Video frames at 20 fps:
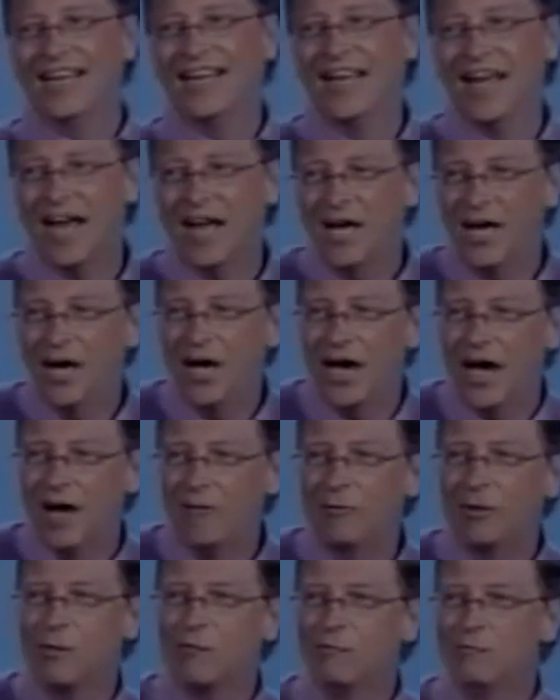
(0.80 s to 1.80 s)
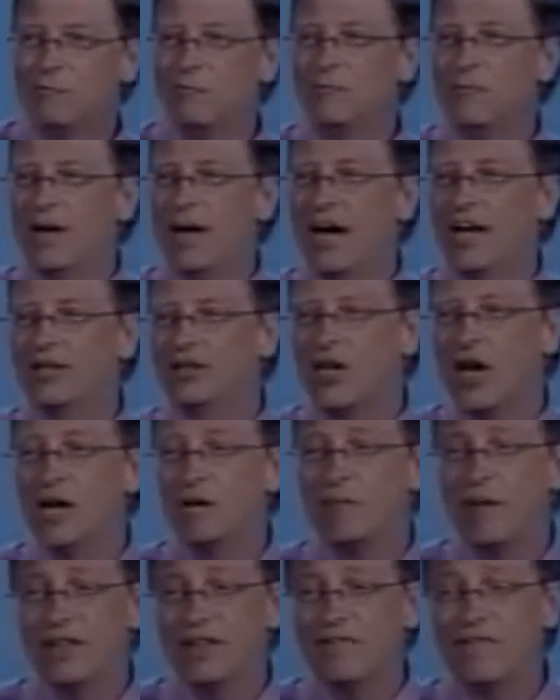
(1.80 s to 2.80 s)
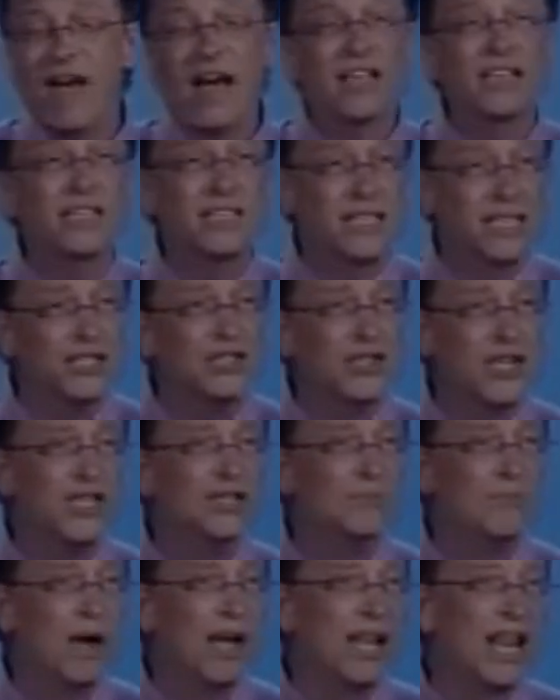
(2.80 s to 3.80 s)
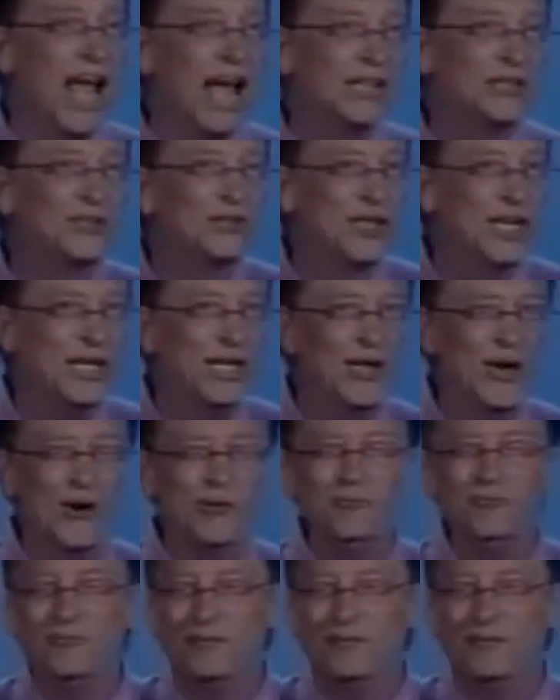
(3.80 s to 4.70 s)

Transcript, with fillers: uh, I want to uh, talk about the fact that this is my last keynote.